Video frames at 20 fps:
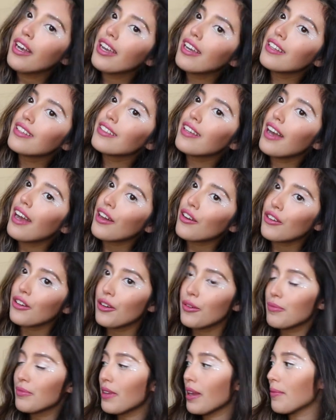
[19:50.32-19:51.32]
and I don't
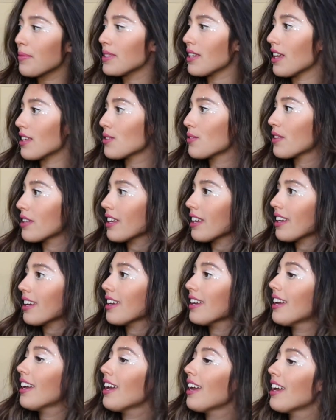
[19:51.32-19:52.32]
know, I'm obsessed with
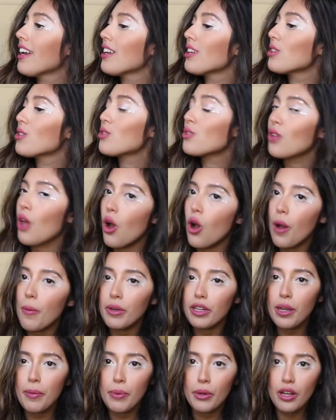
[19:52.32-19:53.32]
it. So I'm
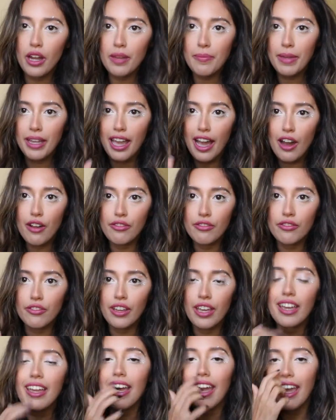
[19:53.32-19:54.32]
gonna put on my
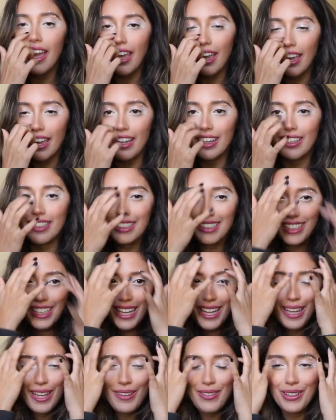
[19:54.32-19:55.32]
outfit and
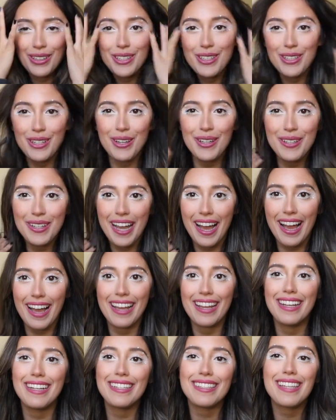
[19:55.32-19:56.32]
I'm gonna show you
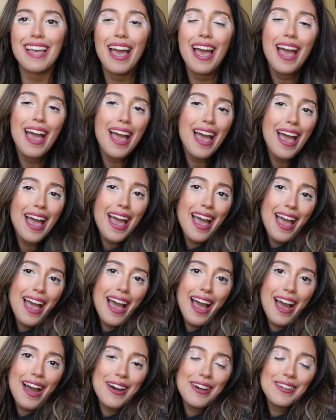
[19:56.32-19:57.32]
guys
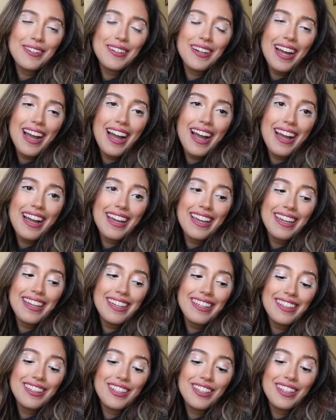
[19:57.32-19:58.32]
how
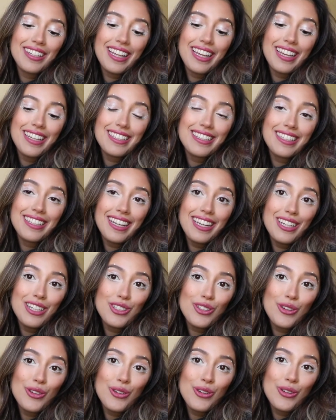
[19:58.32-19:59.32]
I look like as an
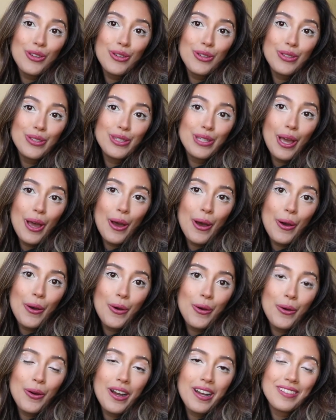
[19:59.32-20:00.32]
angel.
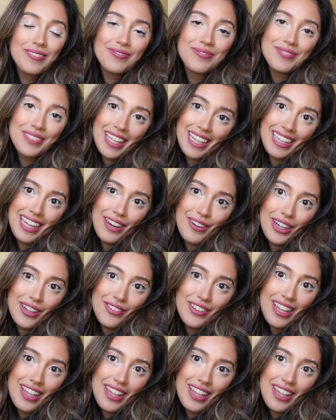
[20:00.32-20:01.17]
So get ready